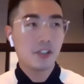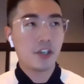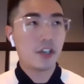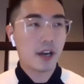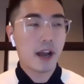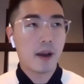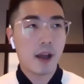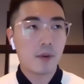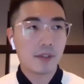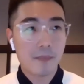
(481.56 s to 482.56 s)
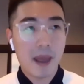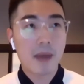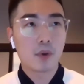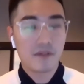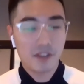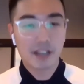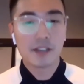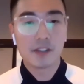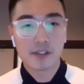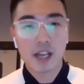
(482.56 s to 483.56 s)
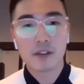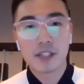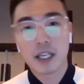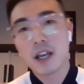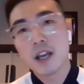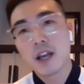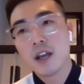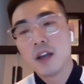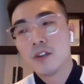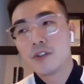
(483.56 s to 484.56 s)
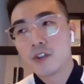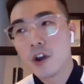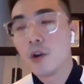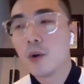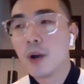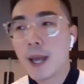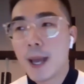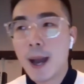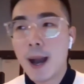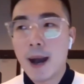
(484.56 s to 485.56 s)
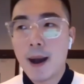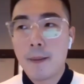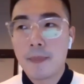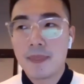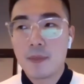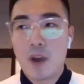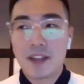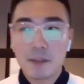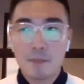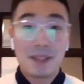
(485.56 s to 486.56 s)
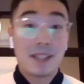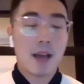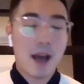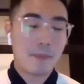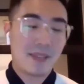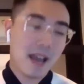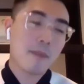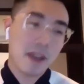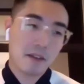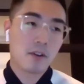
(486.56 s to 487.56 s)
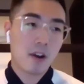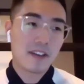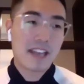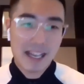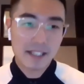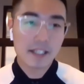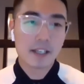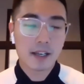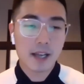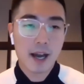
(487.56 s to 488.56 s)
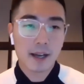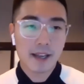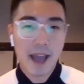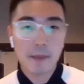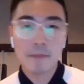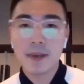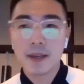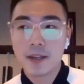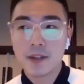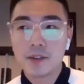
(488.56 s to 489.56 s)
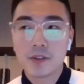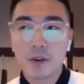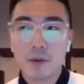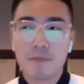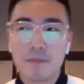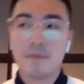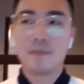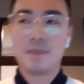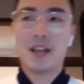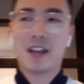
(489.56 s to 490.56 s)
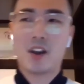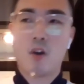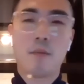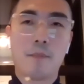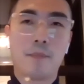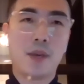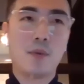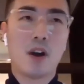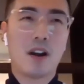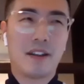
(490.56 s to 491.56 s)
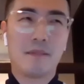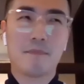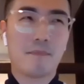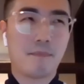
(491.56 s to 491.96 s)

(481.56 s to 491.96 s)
year I was a member of Chinese Society. So when the pandemic COVID-19 came, so like all people are in